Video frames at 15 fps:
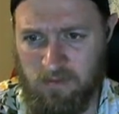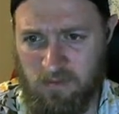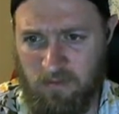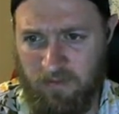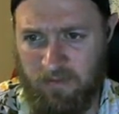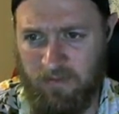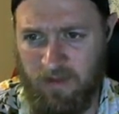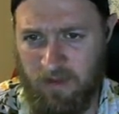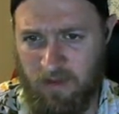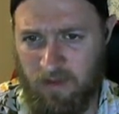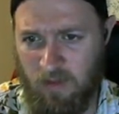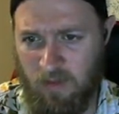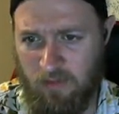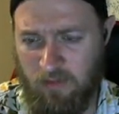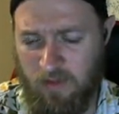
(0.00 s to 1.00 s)
Let's get
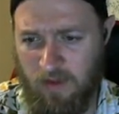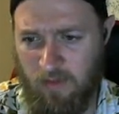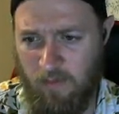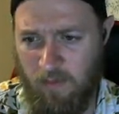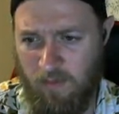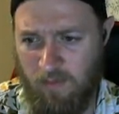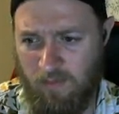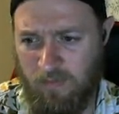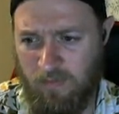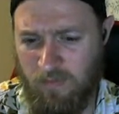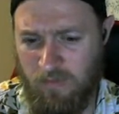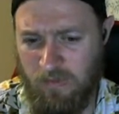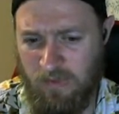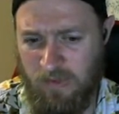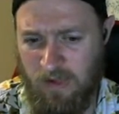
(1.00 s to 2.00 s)
close now.
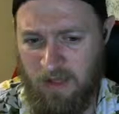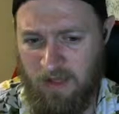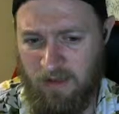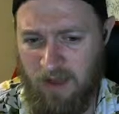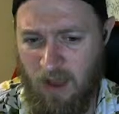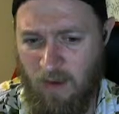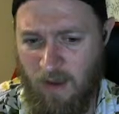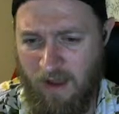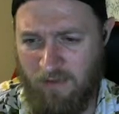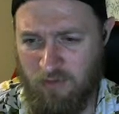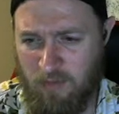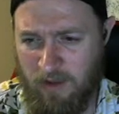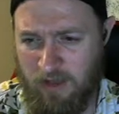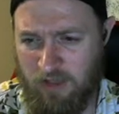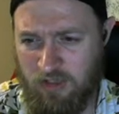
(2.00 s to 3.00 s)
Now
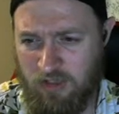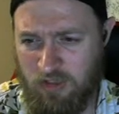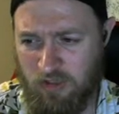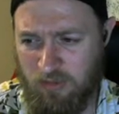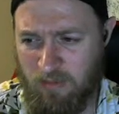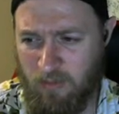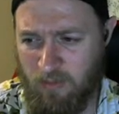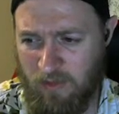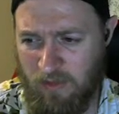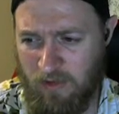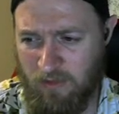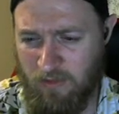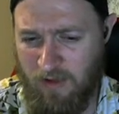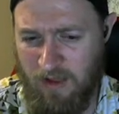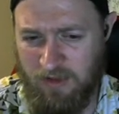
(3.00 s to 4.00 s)
everybody should be within
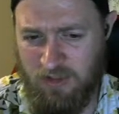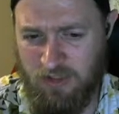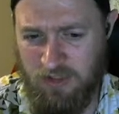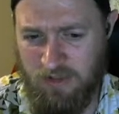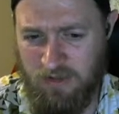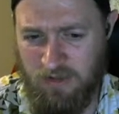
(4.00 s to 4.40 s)
their range.